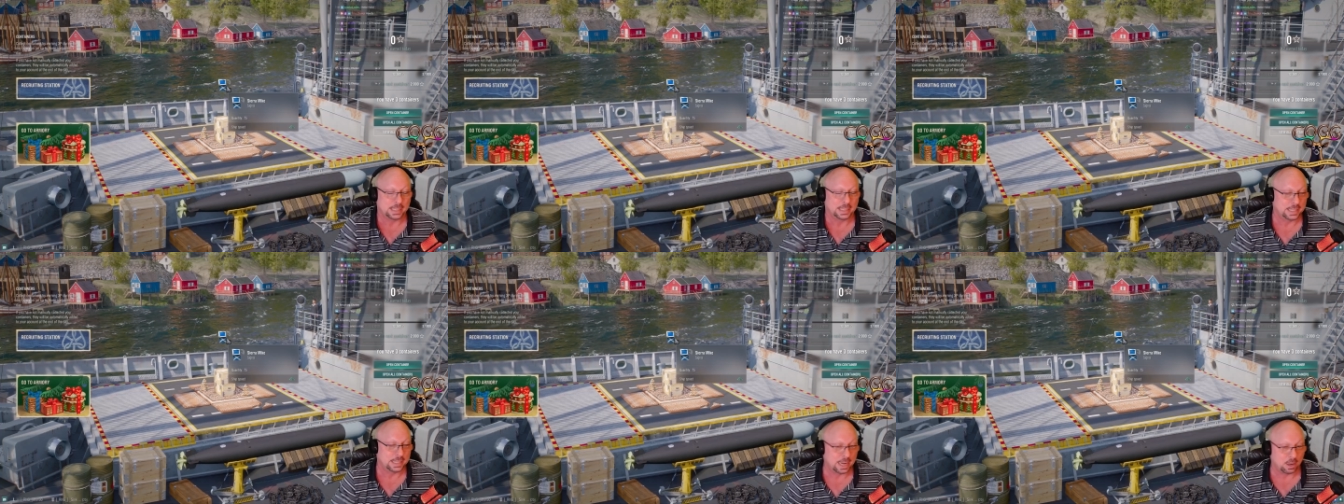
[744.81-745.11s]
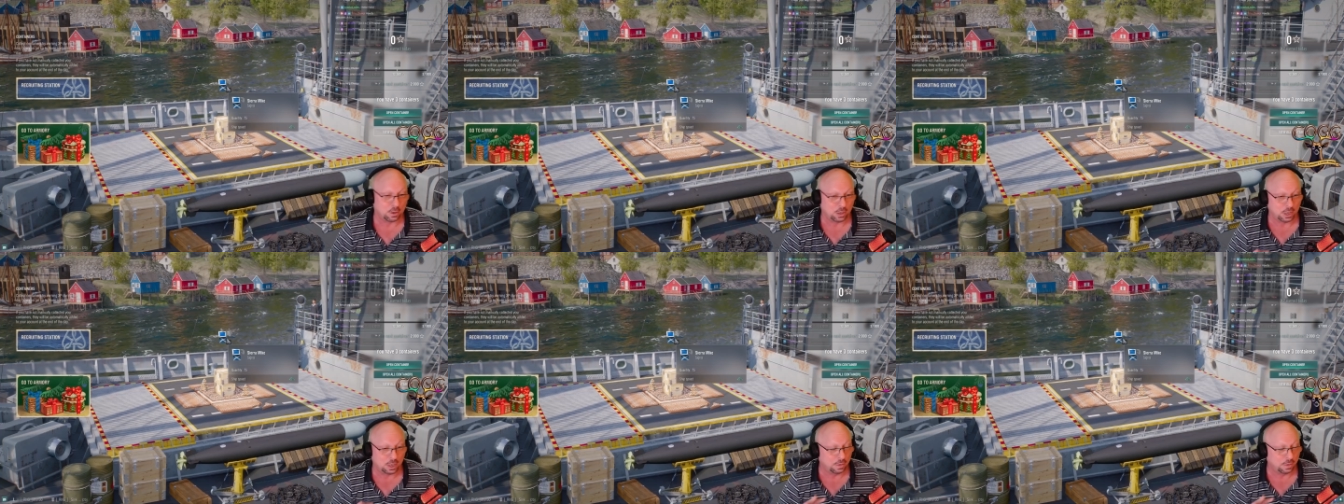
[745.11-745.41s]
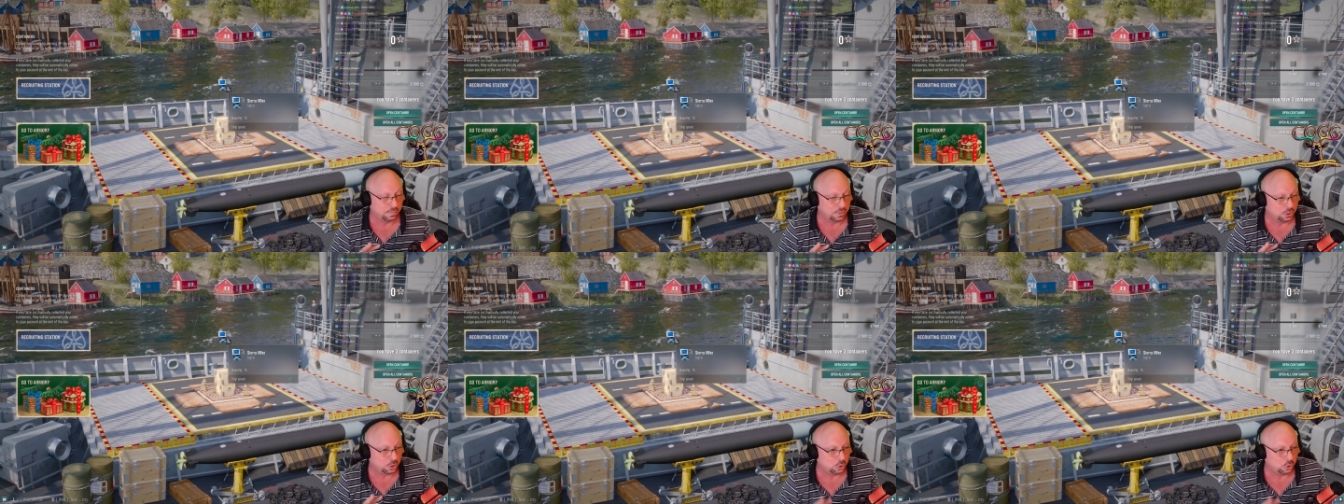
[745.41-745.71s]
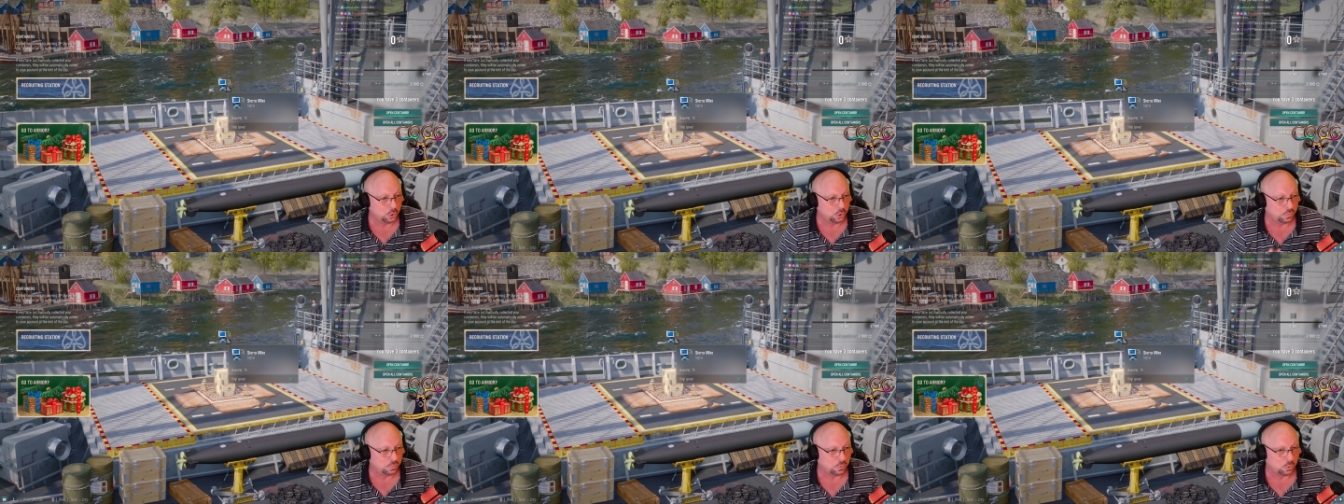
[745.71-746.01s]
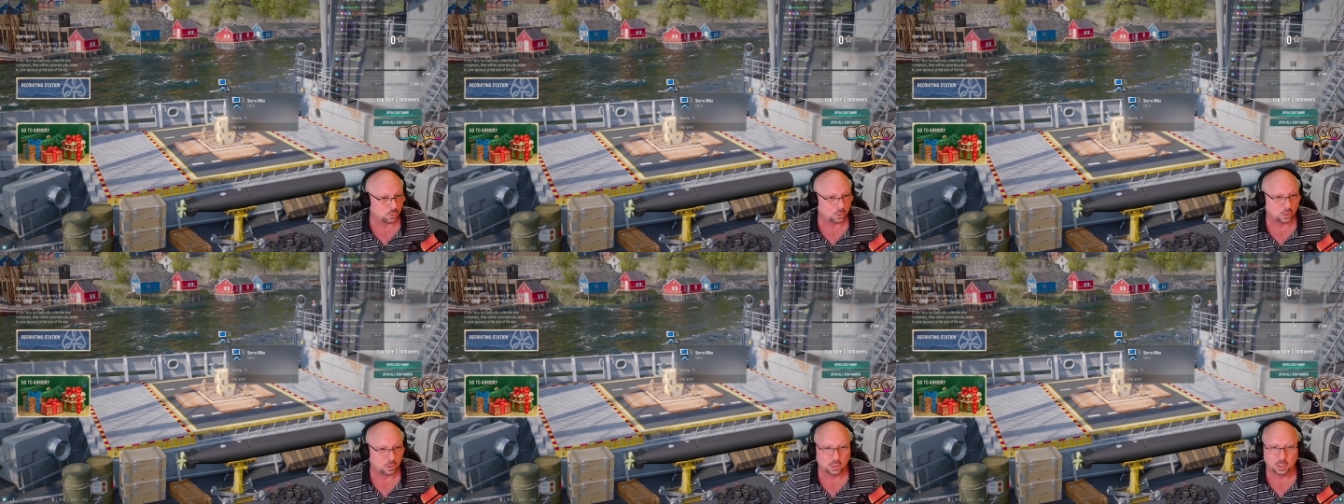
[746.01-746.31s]
Now, of
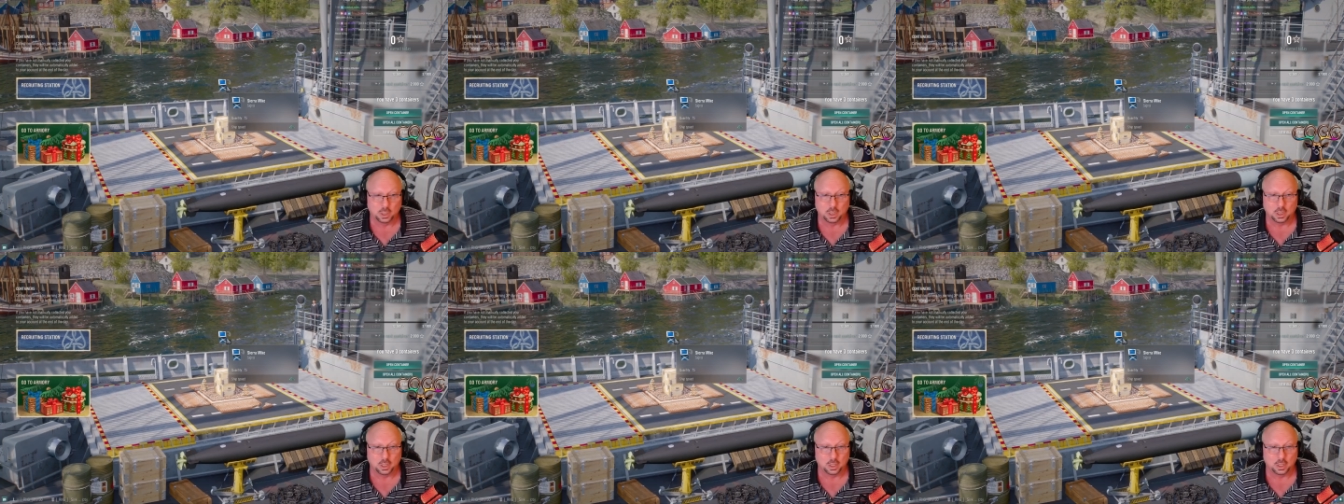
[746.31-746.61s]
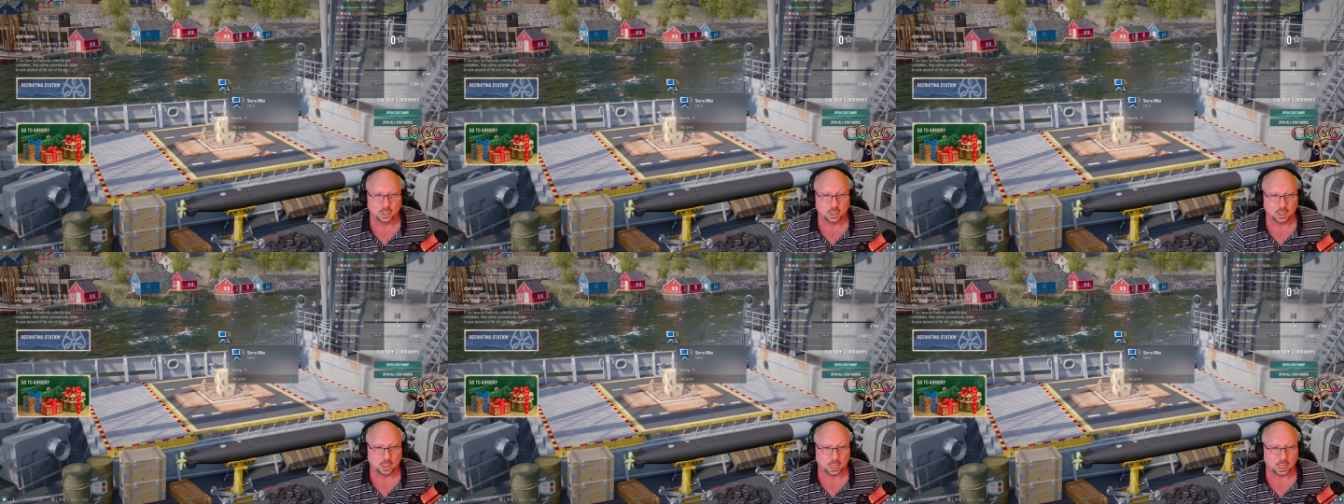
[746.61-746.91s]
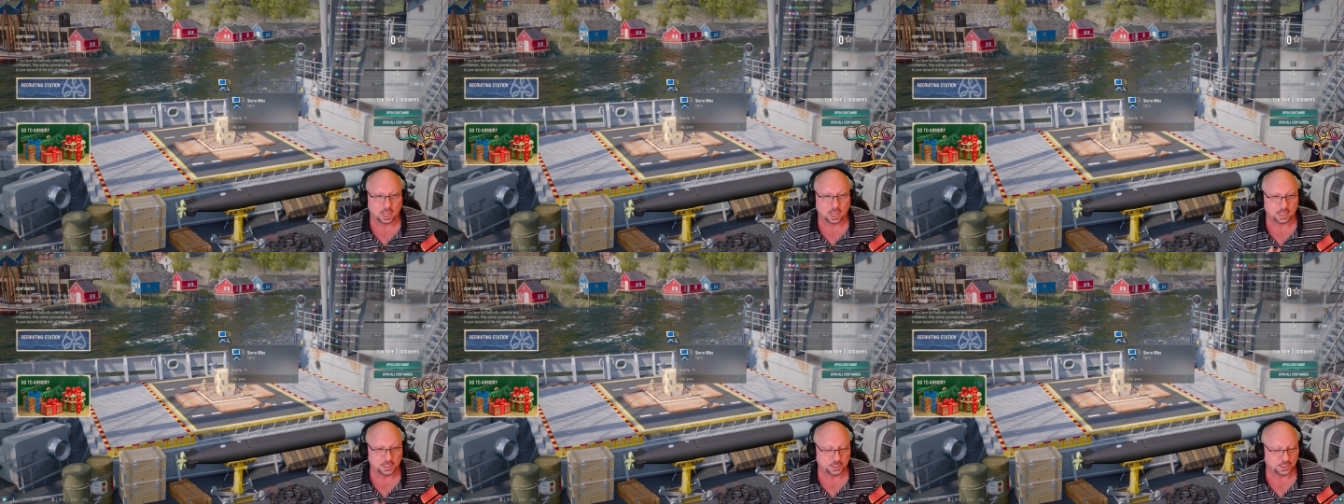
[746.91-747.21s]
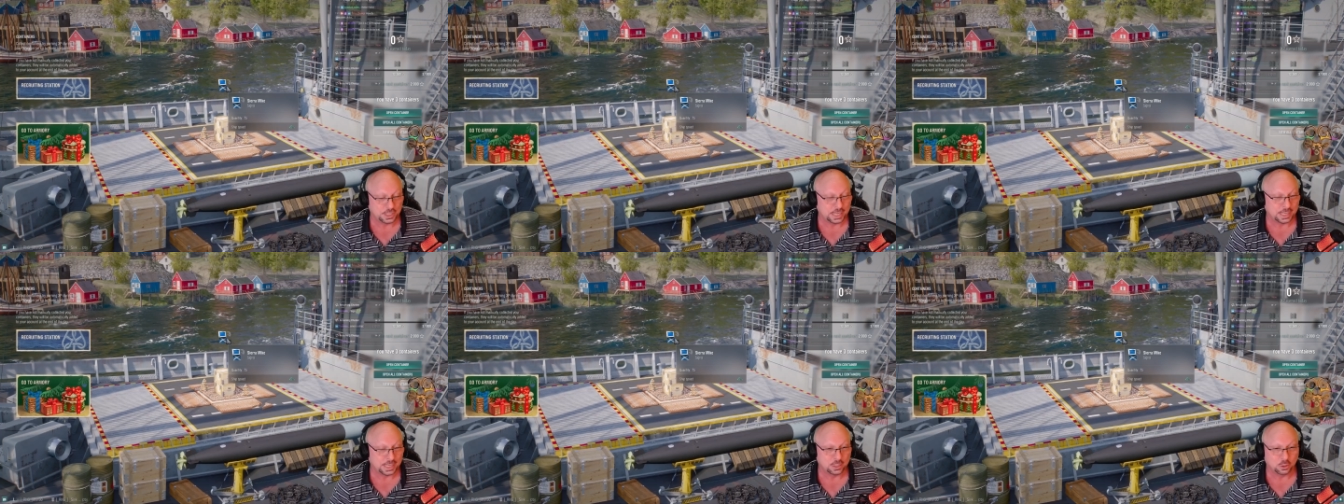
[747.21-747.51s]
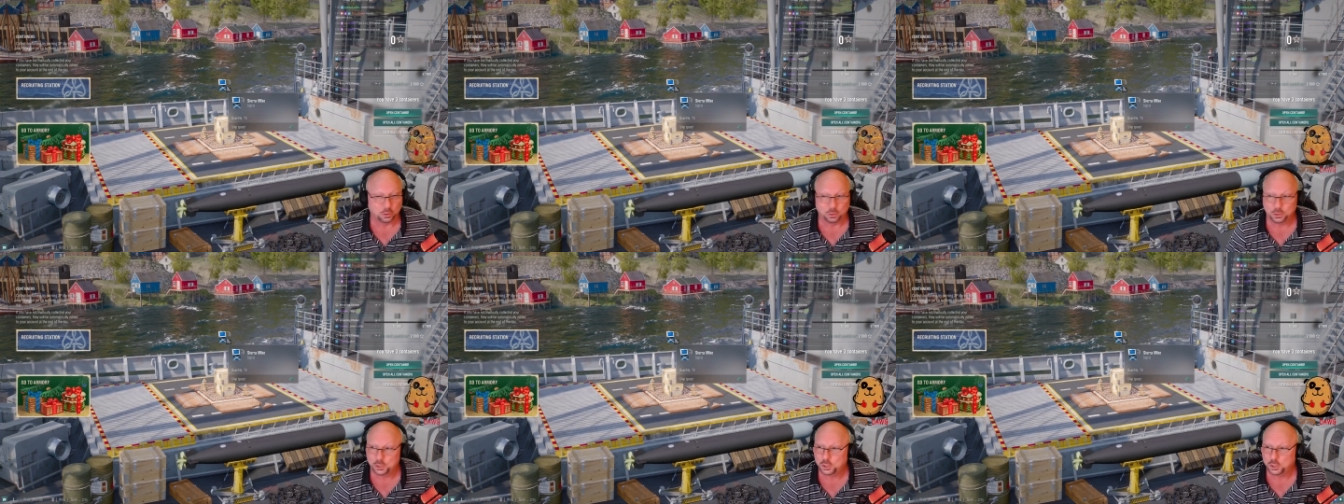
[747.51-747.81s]
useful
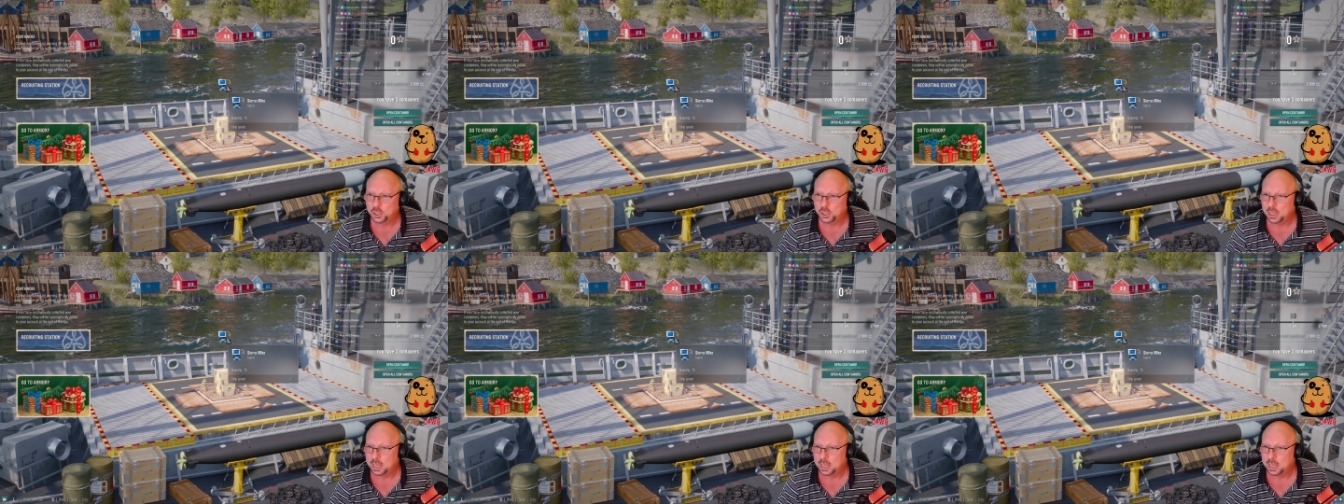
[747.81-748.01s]
signals,